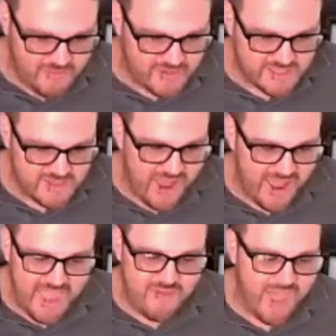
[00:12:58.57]
He says, if I
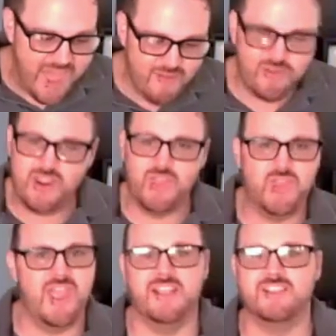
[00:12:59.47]
gave
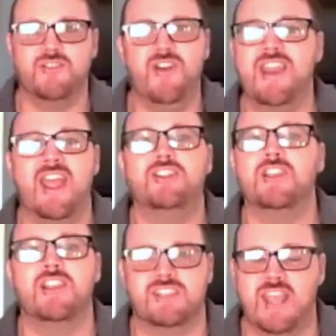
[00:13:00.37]
everything, so
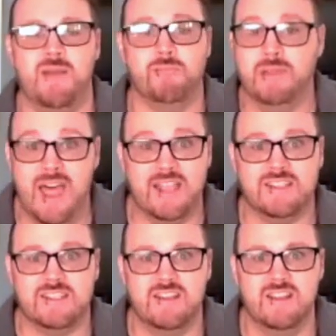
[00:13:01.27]
financially say I'm
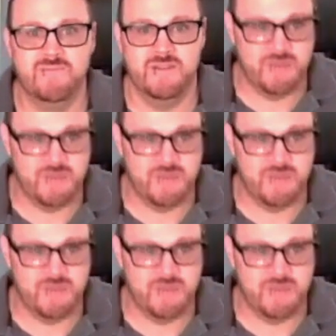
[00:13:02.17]
blessed, but I